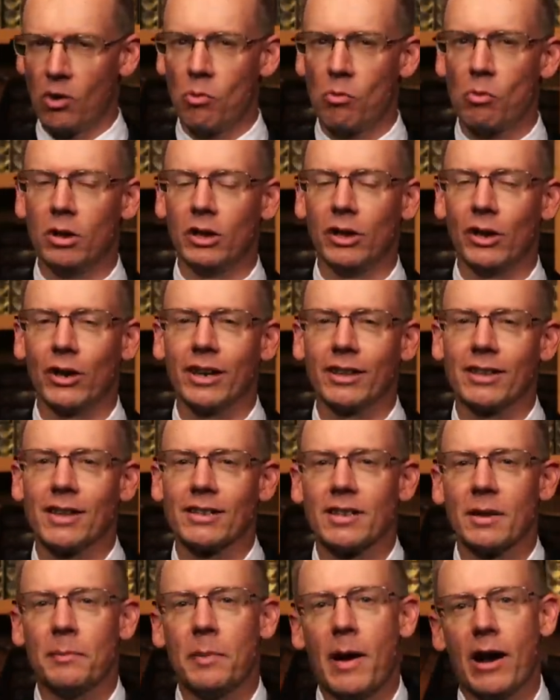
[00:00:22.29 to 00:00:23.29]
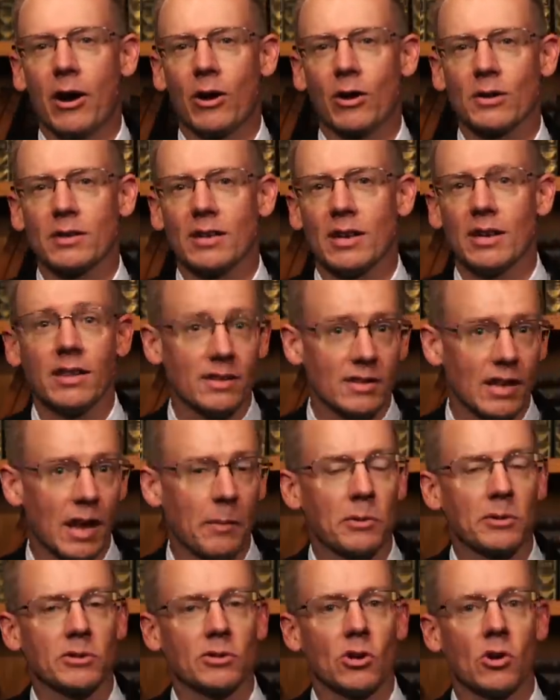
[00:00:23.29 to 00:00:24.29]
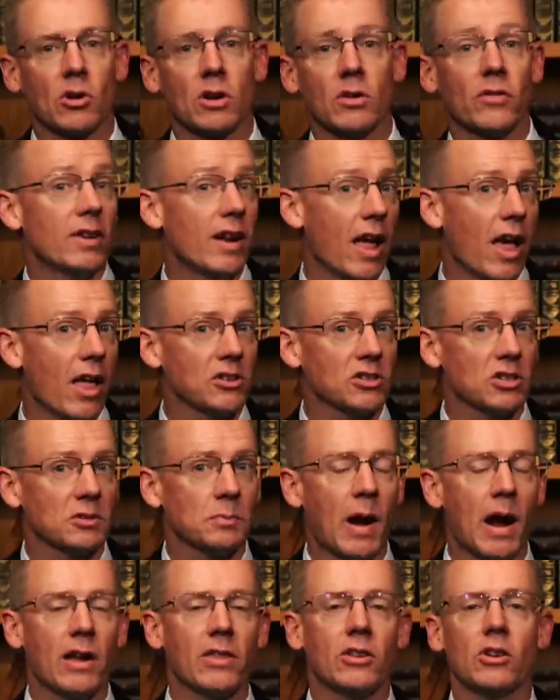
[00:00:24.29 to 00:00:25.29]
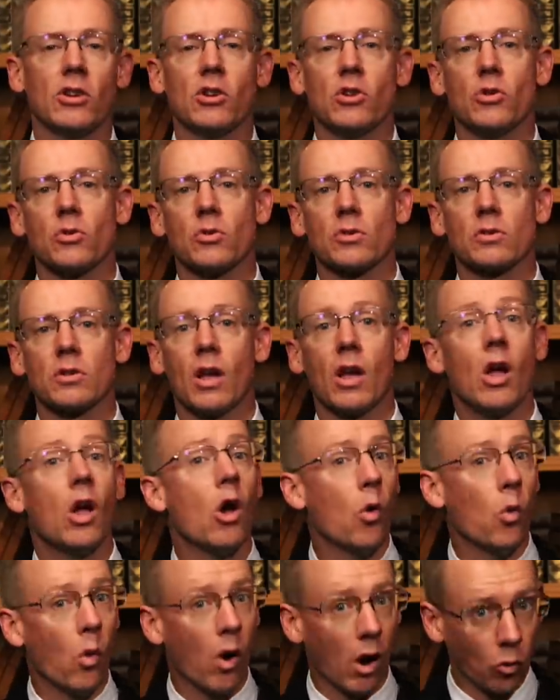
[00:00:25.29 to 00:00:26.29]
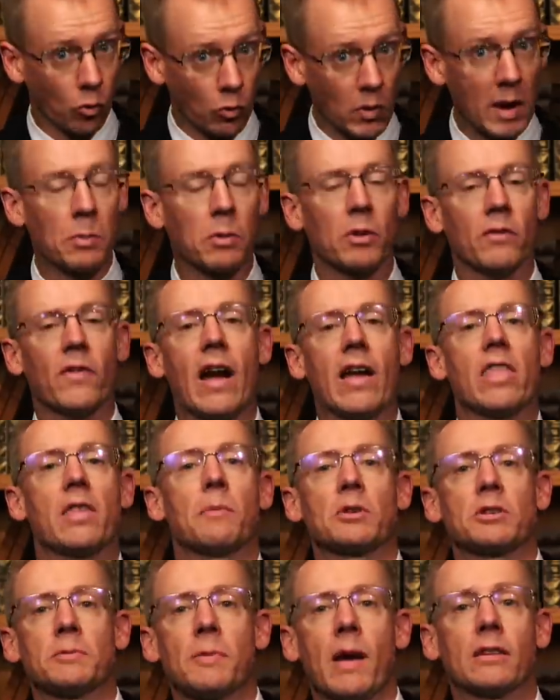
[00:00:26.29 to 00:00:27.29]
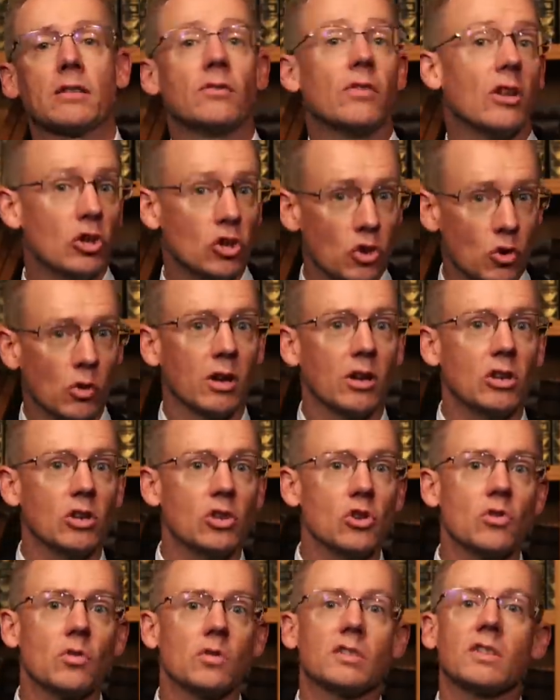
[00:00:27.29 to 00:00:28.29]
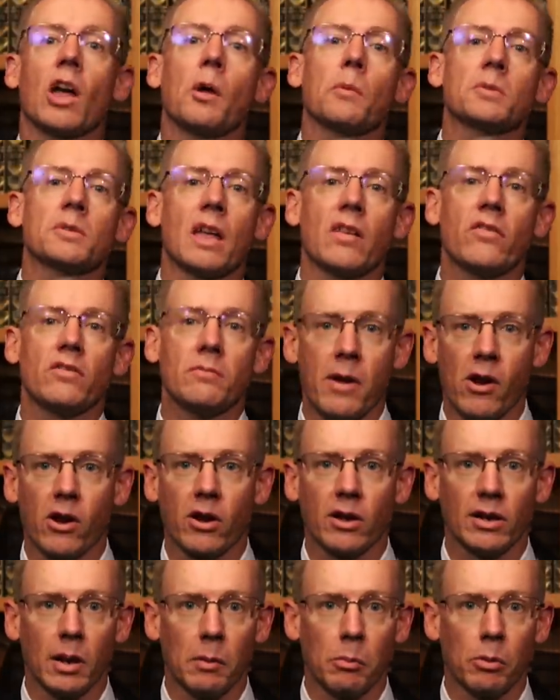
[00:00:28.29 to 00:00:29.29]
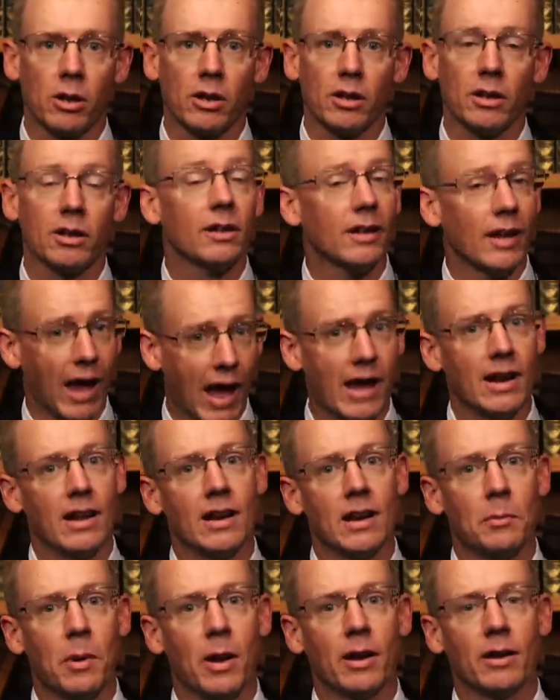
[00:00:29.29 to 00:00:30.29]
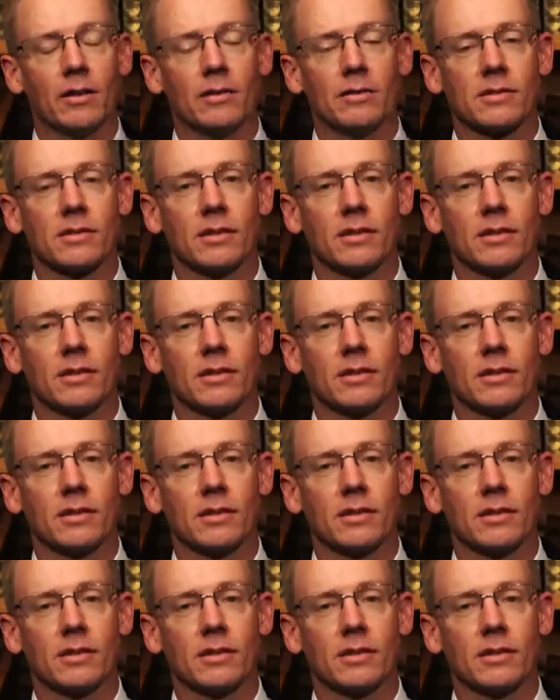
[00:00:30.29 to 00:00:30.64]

We'll look at this hypocrisy in this episode of Analysis Behind the News, where we provide the perspective that you can use to help save American liberty and independence.